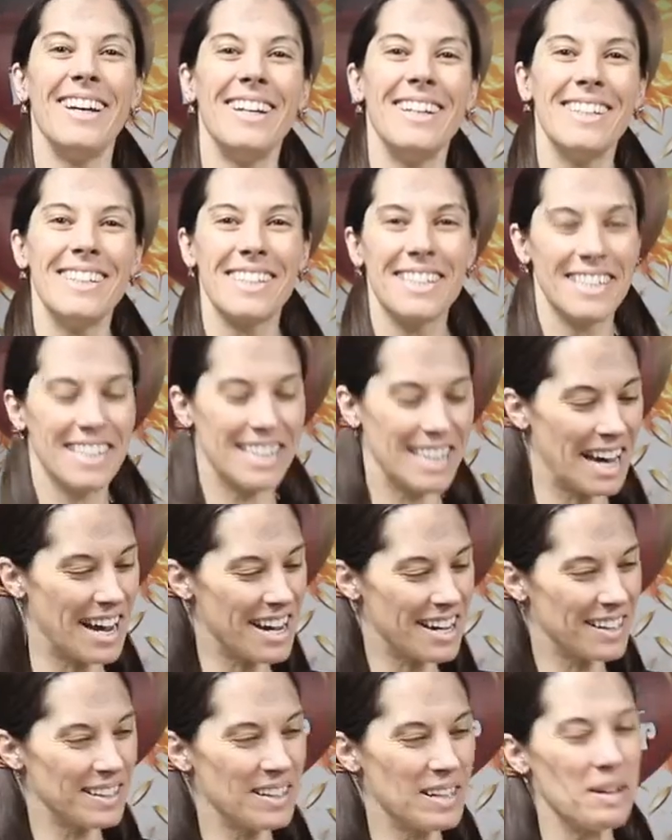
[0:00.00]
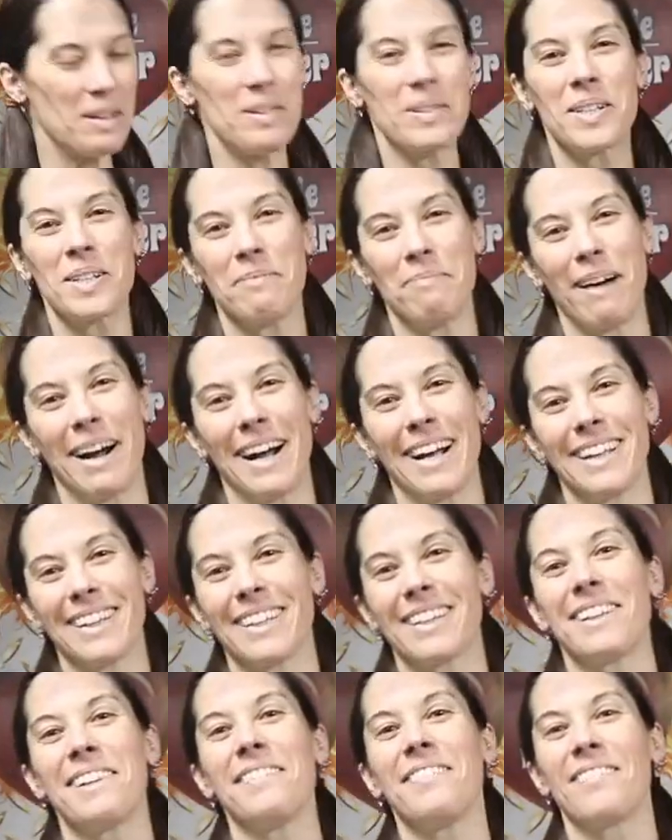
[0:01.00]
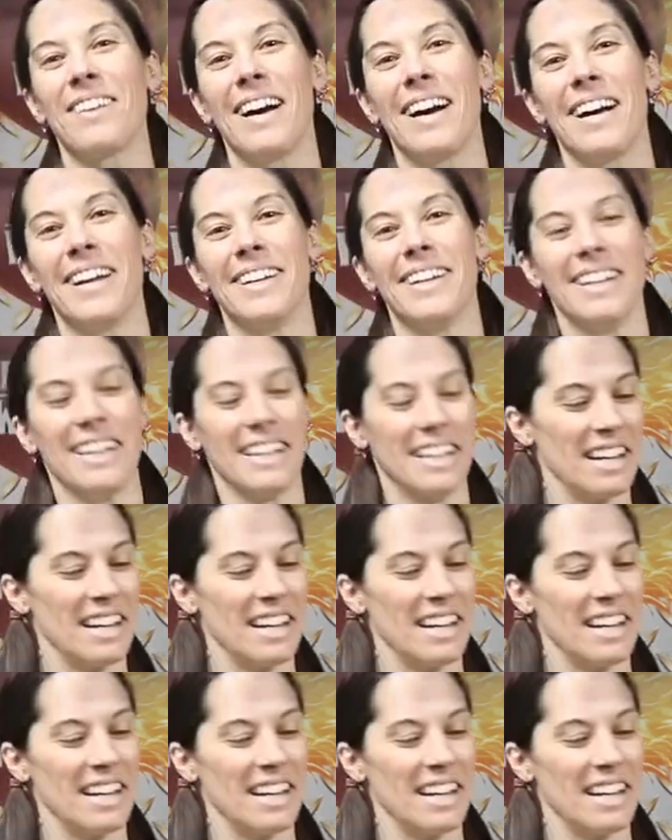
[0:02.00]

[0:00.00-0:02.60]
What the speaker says: Say hello to my little friend.